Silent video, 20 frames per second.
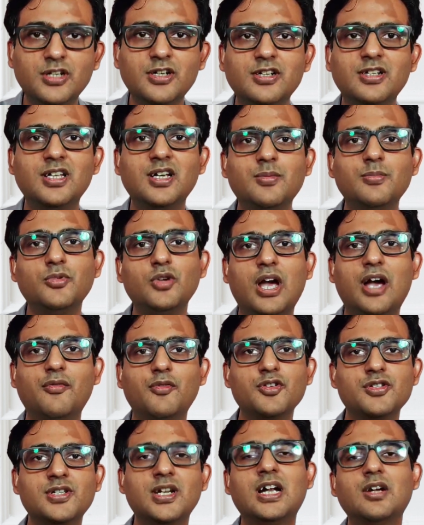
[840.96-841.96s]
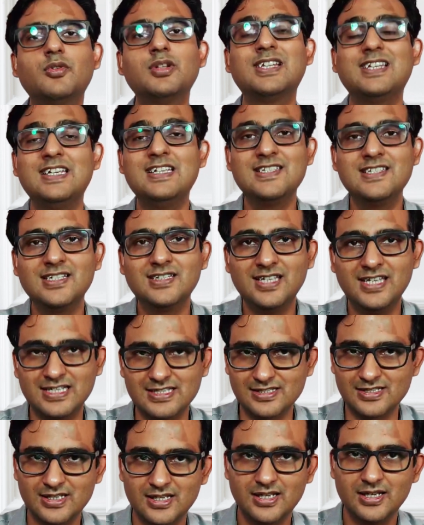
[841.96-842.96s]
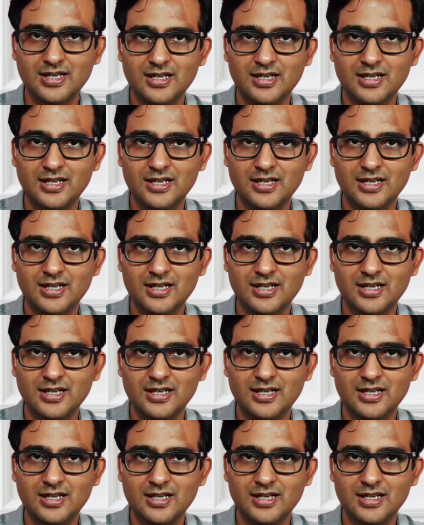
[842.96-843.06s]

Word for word: the rhythm, you have to start with easy things.